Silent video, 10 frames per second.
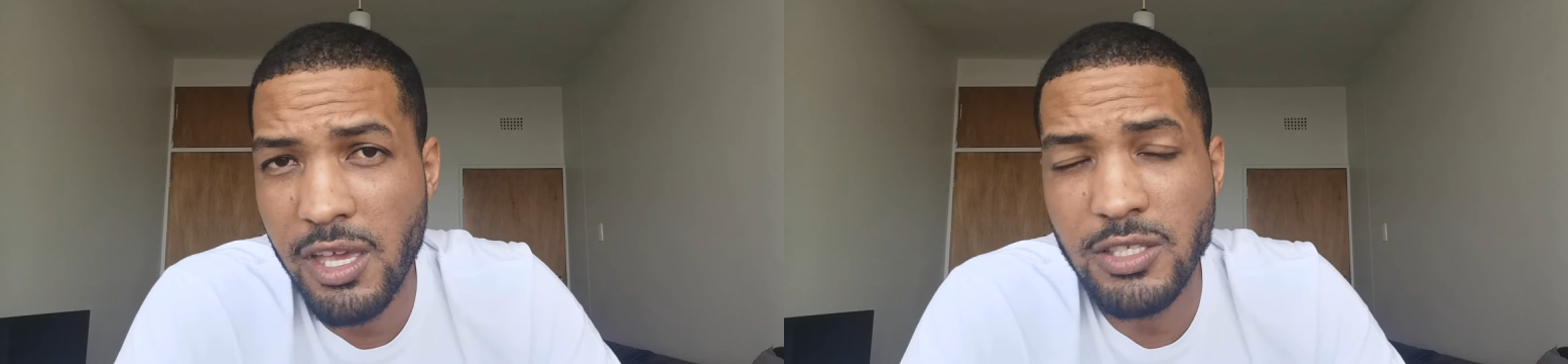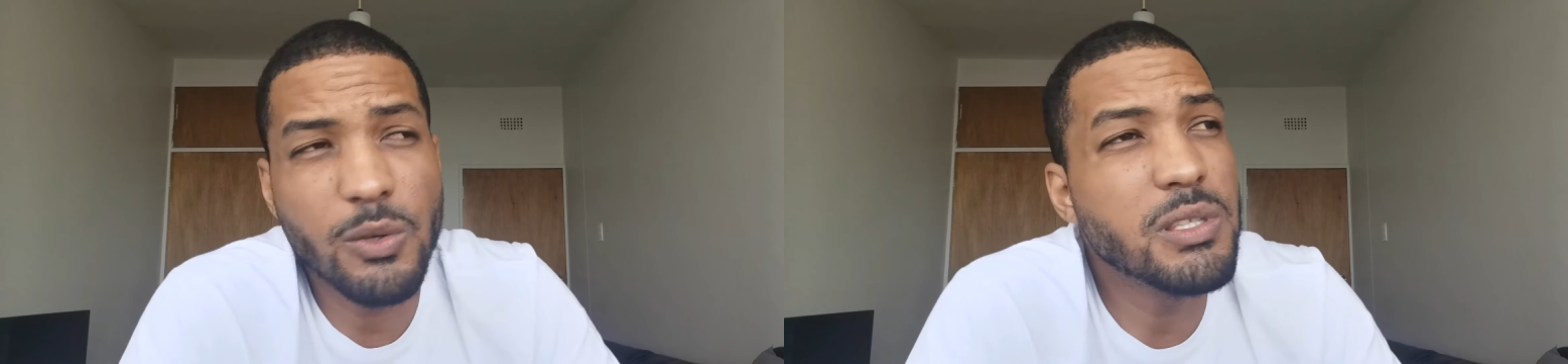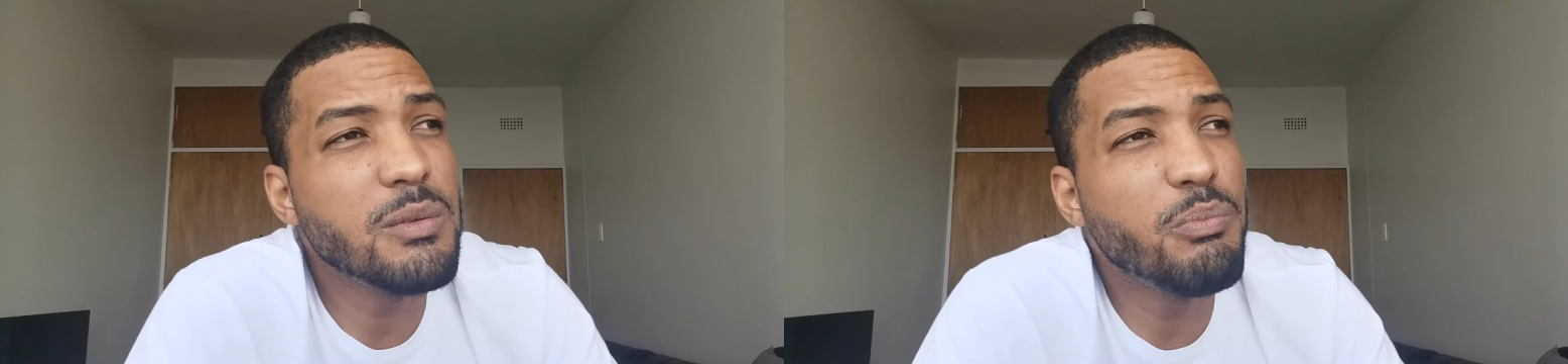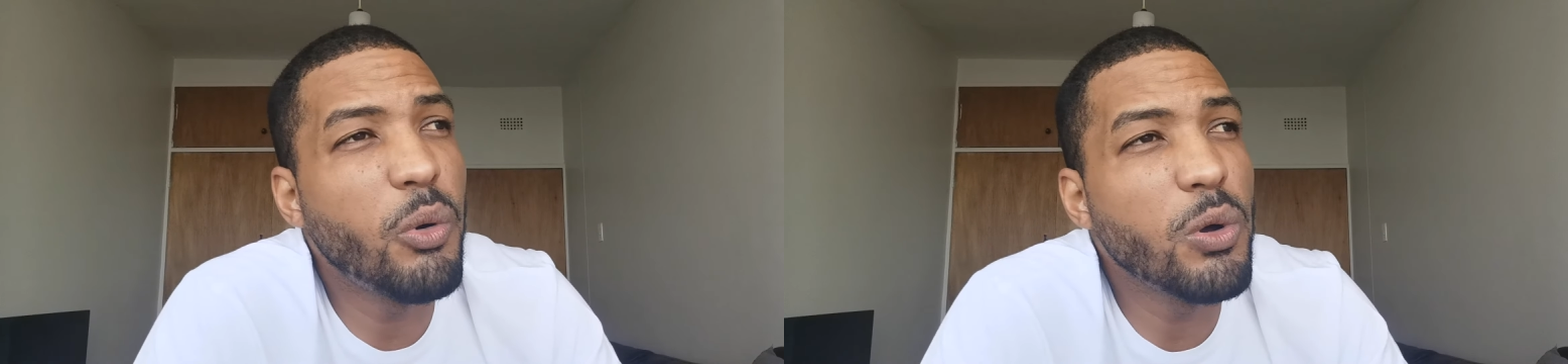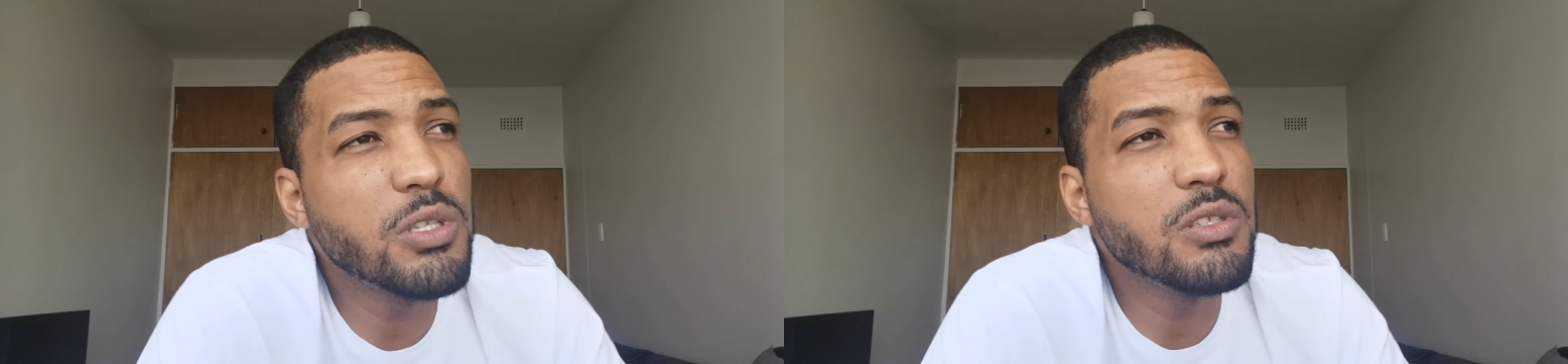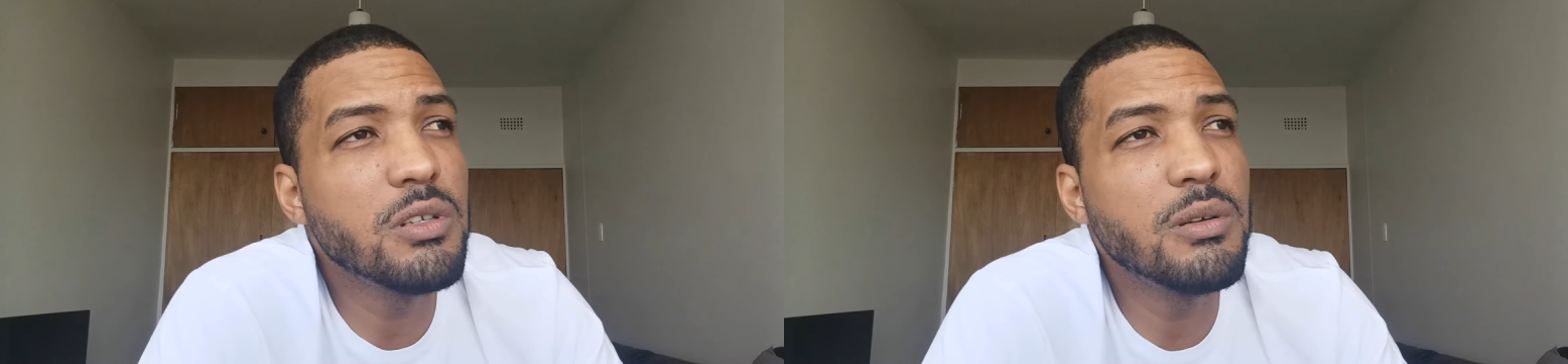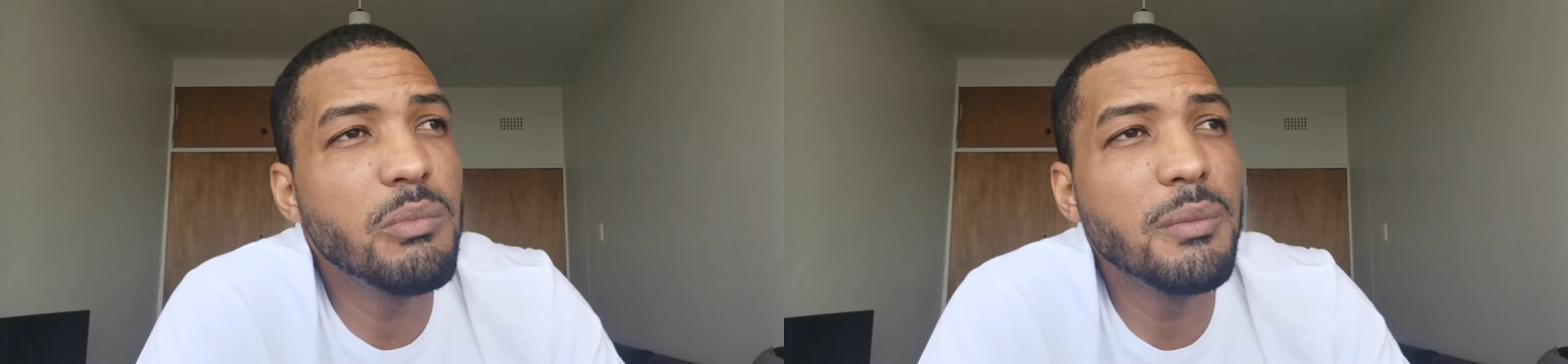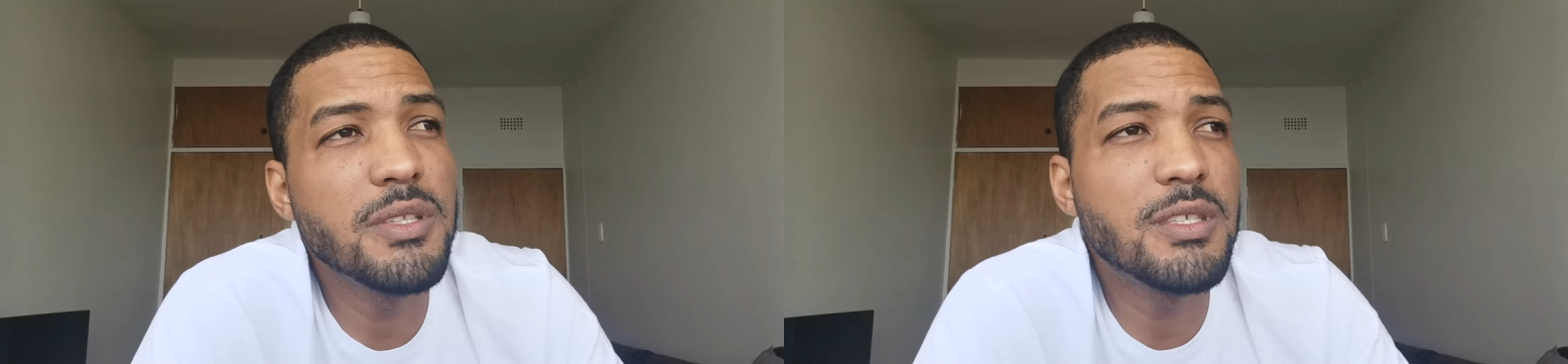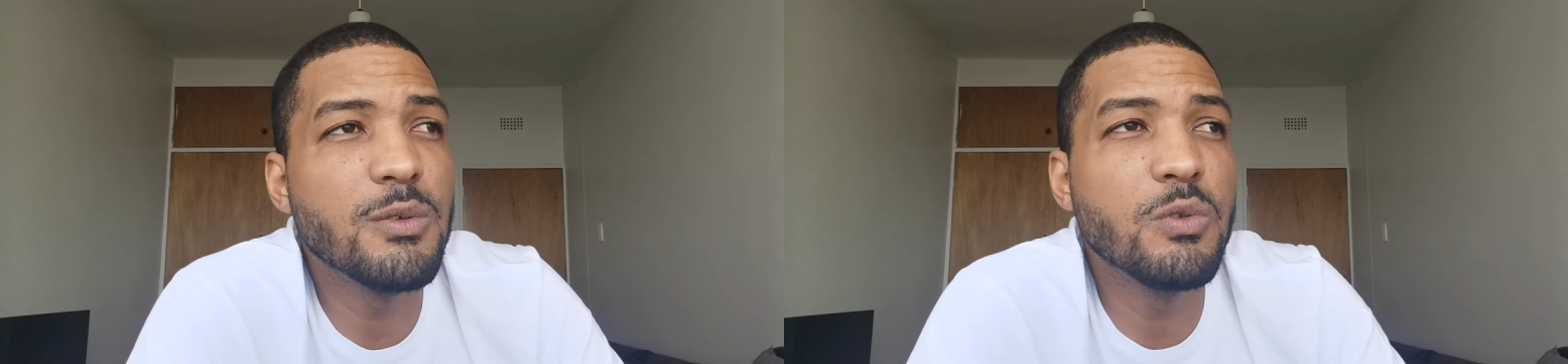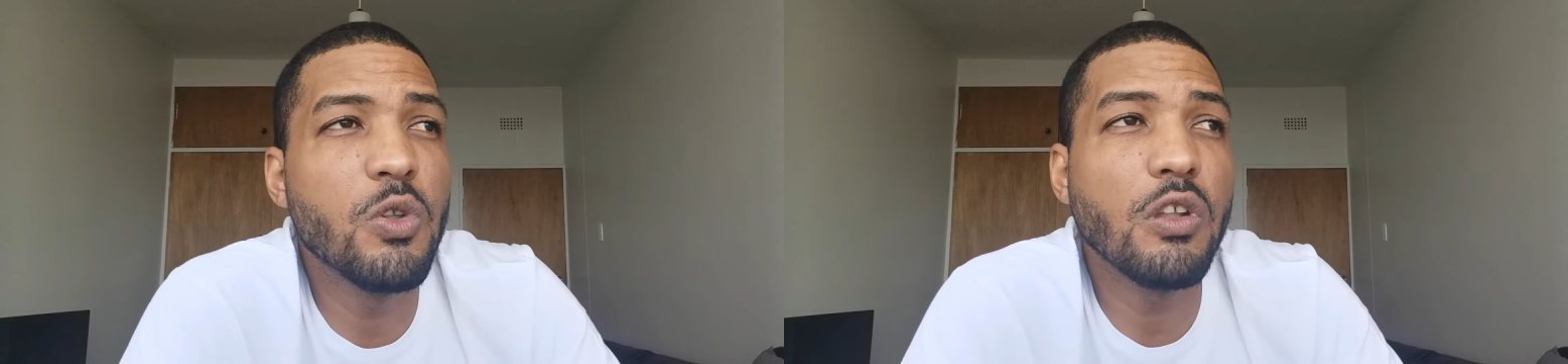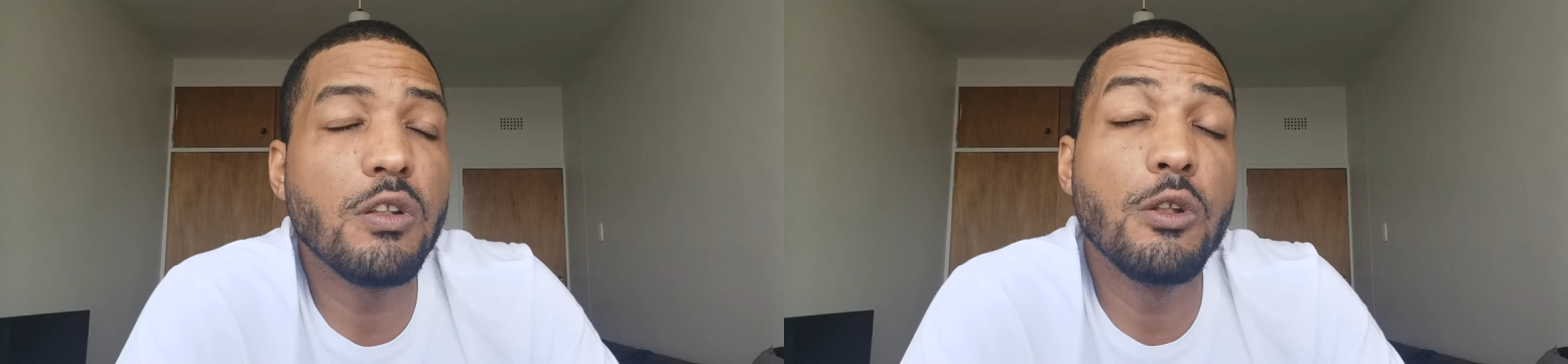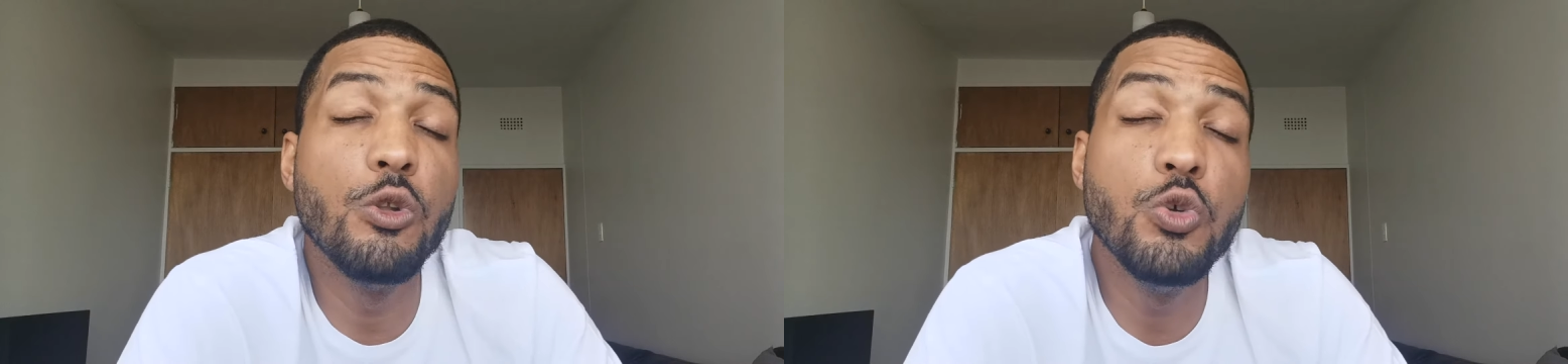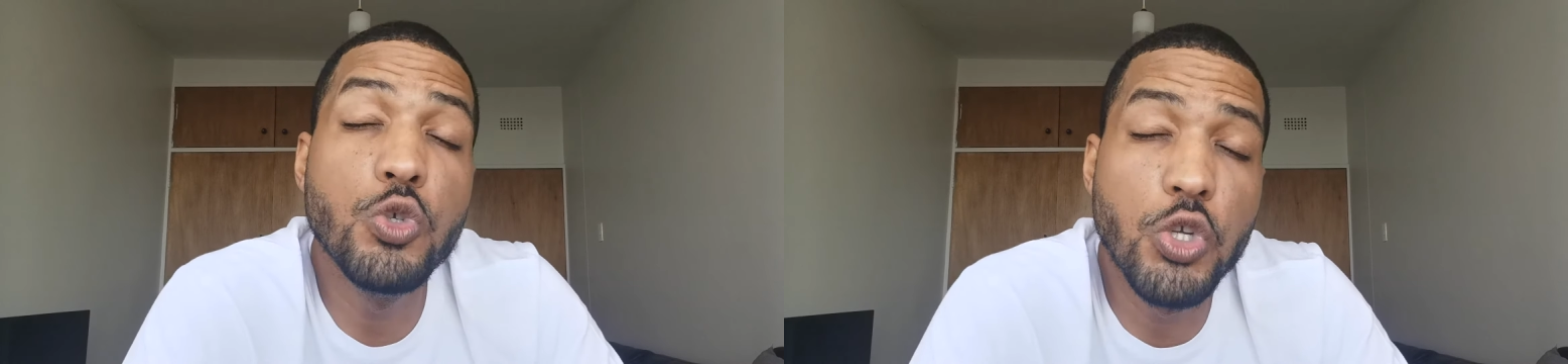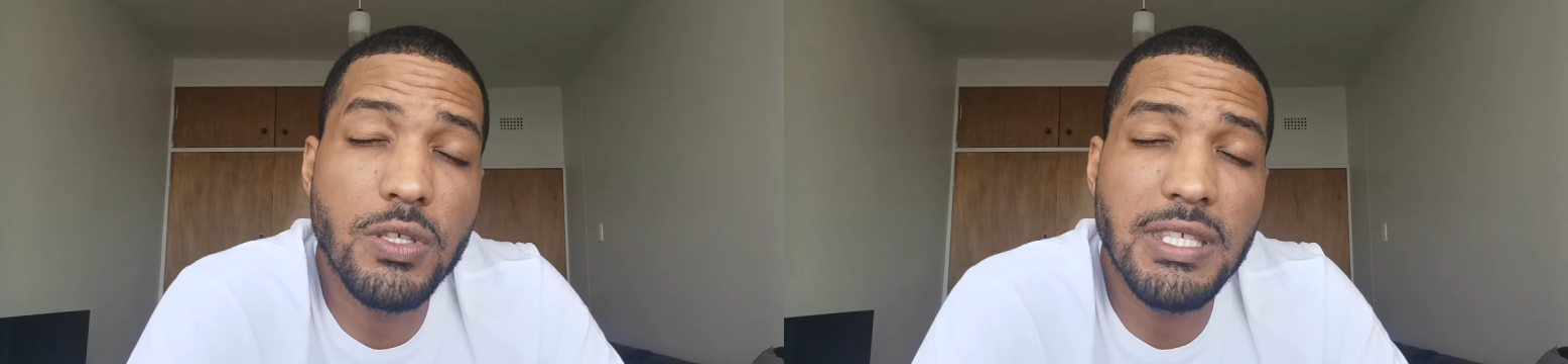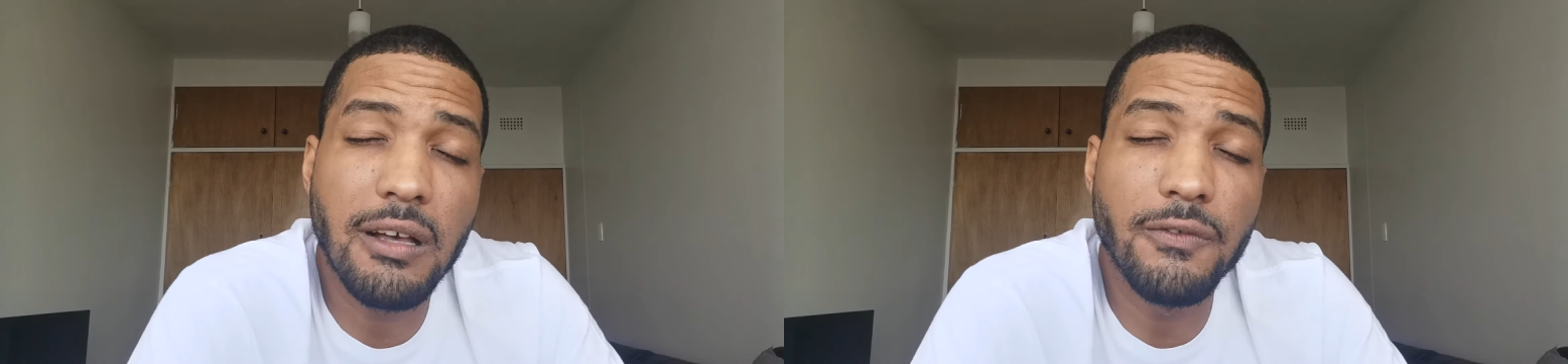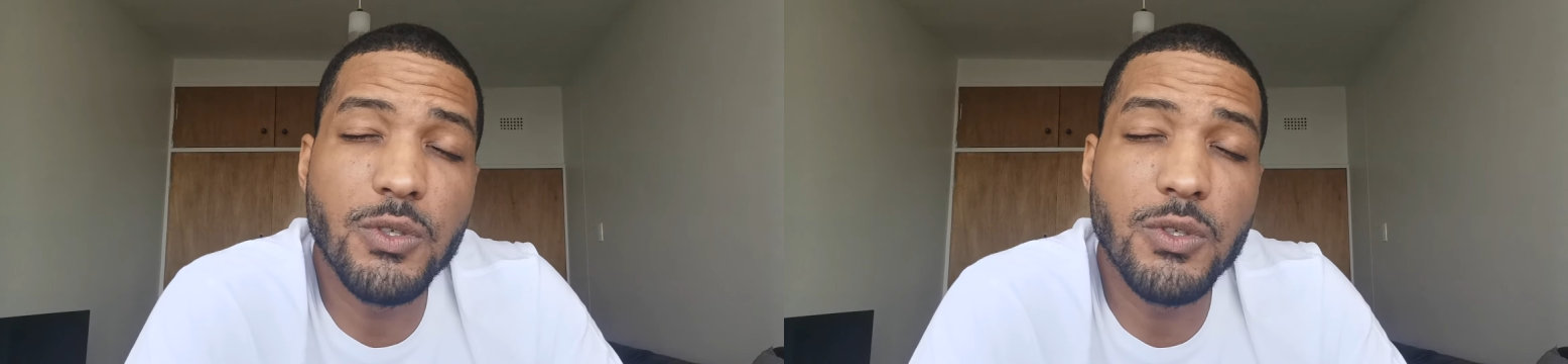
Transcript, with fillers: so it's important to remember to not lose yourself